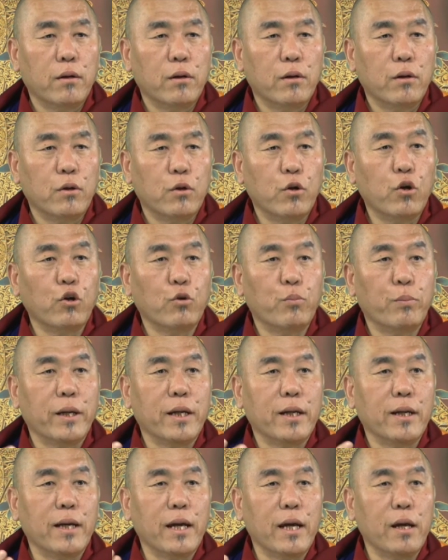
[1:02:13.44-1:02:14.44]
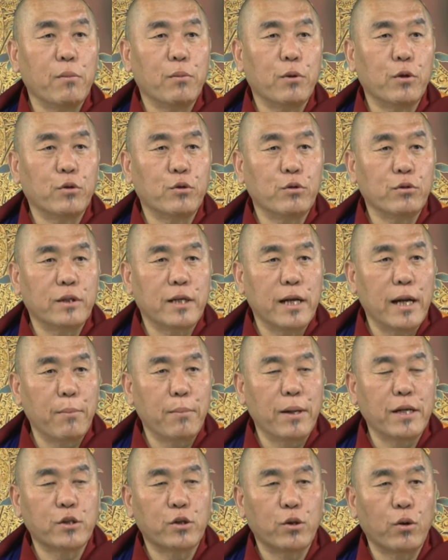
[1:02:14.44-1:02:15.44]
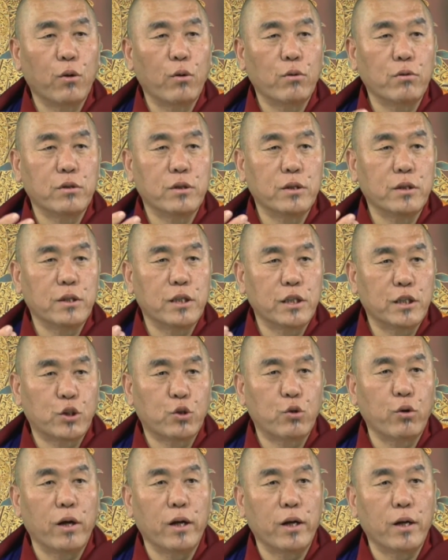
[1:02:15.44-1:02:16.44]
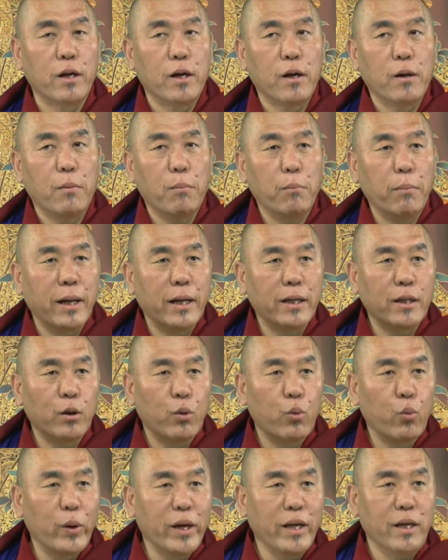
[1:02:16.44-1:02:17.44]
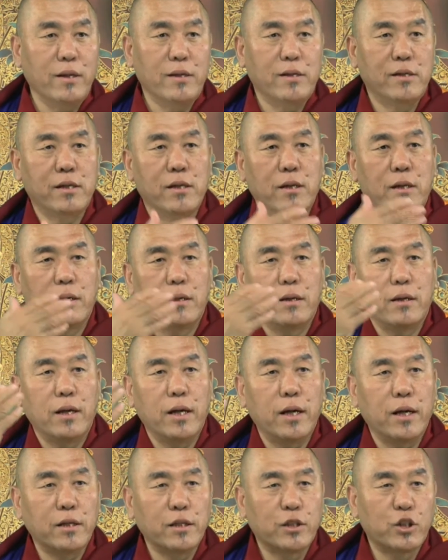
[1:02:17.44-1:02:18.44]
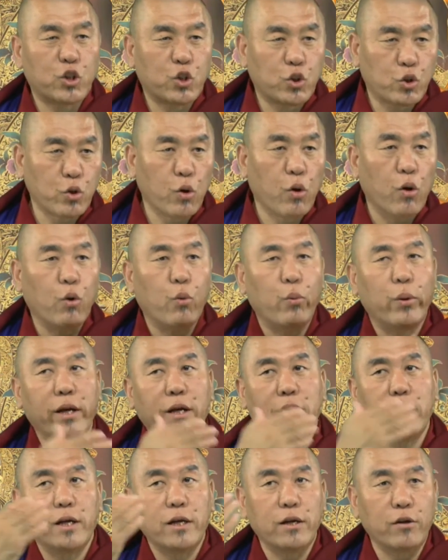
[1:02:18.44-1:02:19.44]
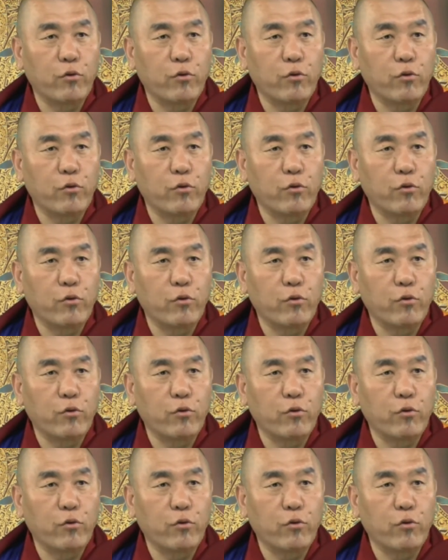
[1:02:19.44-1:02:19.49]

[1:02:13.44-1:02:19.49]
not being able to damage or destroyed by the wind, strong wind and a